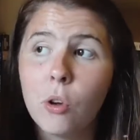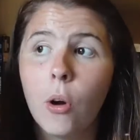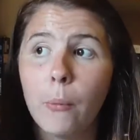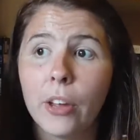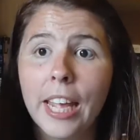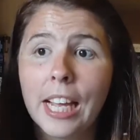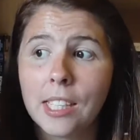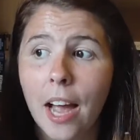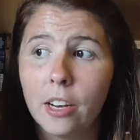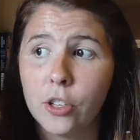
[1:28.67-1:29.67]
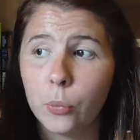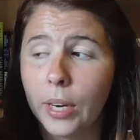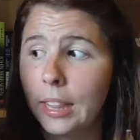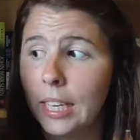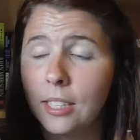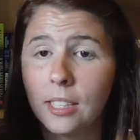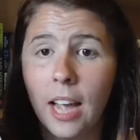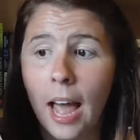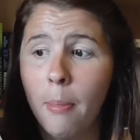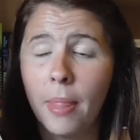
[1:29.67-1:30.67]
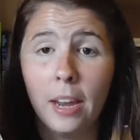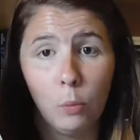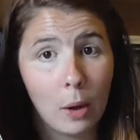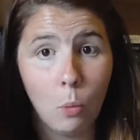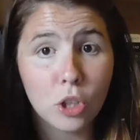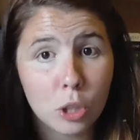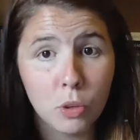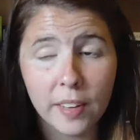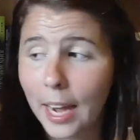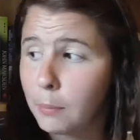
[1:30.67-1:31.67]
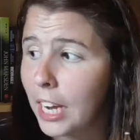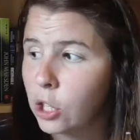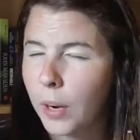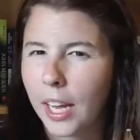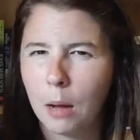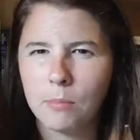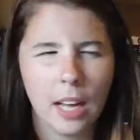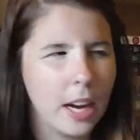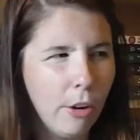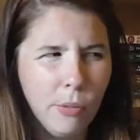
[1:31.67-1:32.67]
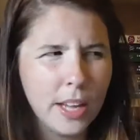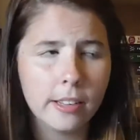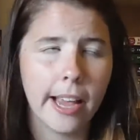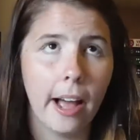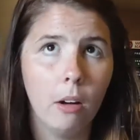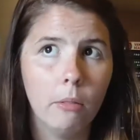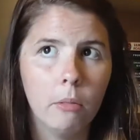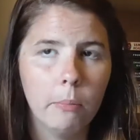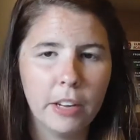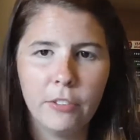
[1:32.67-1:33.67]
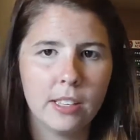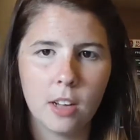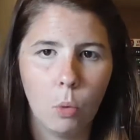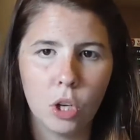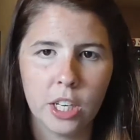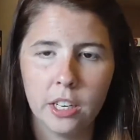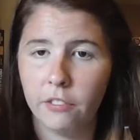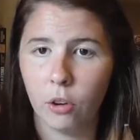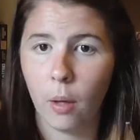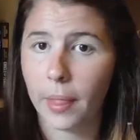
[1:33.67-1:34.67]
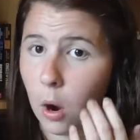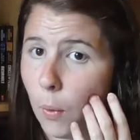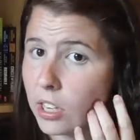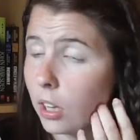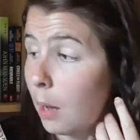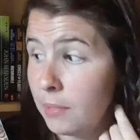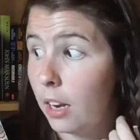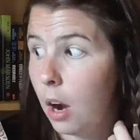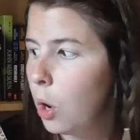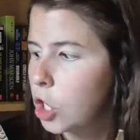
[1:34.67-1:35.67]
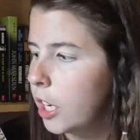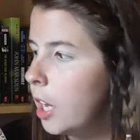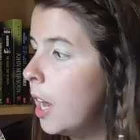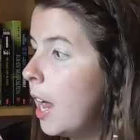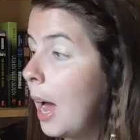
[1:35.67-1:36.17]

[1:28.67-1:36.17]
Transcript: So I'm really excited to read this and then like watch the movie adaptation when it comes out. I don't think it's out, but if it is, I'll watch it. And if not, then I'll wait till it comes out and I'll watch it.